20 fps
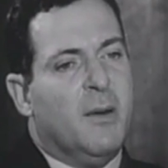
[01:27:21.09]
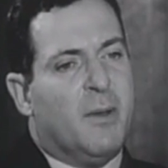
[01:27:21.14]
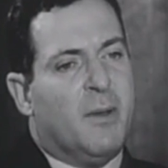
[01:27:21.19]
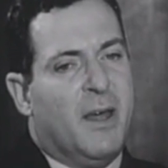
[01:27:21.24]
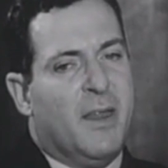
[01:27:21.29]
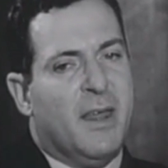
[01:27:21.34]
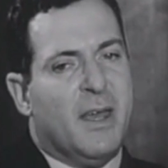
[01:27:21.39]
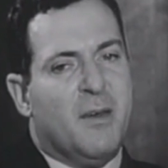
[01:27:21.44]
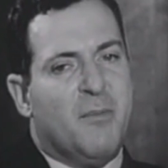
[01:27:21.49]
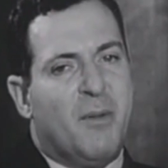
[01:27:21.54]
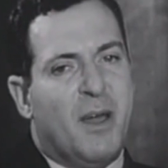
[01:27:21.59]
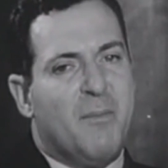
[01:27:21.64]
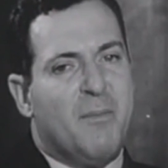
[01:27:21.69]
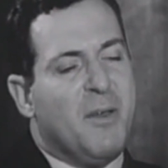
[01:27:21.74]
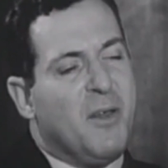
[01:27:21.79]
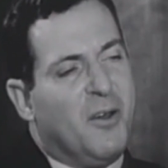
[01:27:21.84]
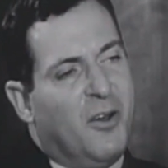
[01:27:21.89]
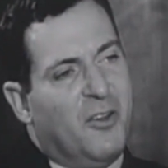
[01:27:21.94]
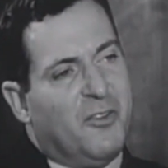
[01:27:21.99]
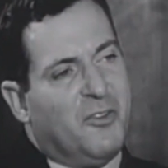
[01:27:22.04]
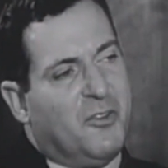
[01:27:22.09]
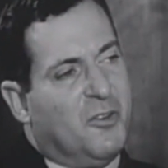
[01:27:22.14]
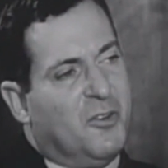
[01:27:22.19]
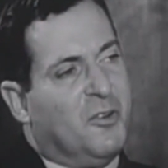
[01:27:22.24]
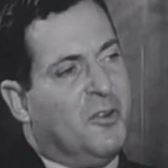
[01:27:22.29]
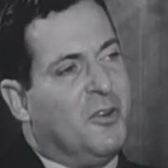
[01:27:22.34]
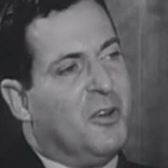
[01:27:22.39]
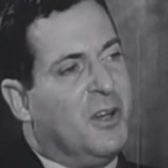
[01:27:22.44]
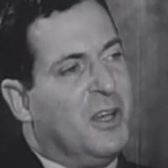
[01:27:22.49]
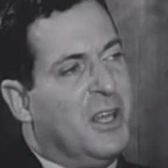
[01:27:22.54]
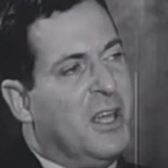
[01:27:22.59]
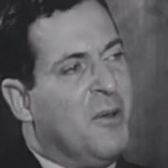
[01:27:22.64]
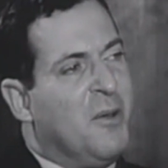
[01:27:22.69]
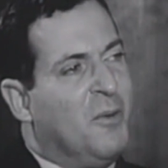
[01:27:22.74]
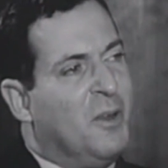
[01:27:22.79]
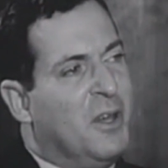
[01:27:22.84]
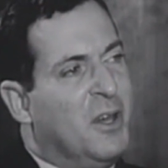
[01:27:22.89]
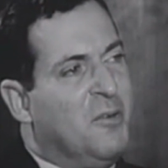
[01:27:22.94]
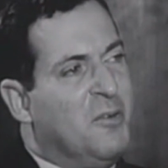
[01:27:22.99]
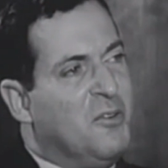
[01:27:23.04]
I think it might be also
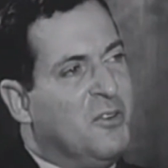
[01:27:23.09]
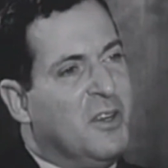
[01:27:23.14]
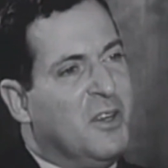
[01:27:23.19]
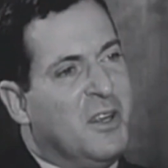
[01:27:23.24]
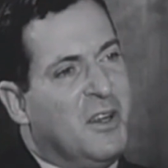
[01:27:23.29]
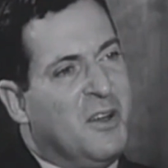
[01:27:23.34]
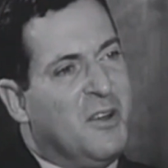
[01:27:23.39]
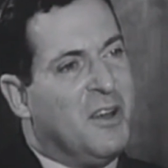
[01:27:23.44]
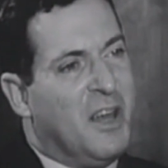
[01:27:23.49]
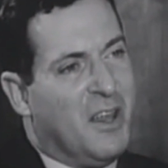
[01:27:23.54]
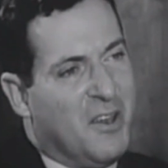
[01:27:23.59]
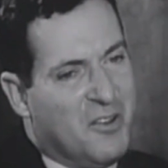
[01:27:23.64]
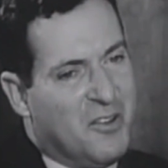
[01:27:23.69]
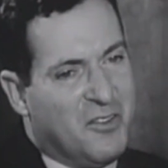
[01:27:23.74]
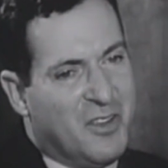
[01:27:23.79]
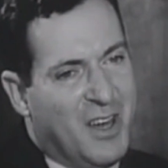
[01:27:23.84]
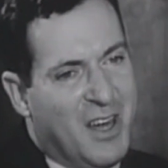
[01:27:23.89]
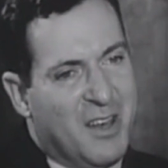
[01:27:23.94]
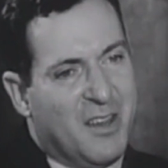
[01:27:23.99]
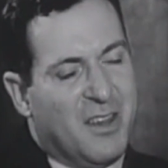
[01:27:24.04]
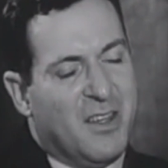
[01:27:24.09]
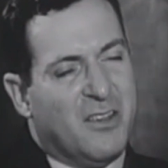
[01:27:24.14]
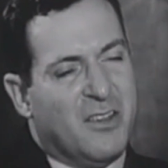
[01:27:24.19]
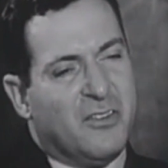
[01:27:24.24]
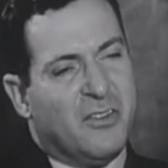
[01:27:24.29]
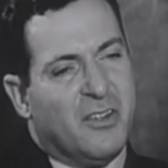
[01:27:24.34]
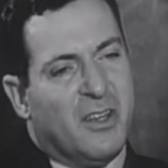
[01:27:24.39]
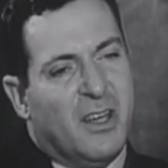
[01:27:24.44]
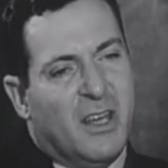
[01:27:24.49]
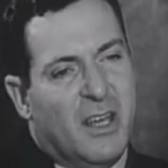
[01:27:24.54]
equally interesting to hear another side of this.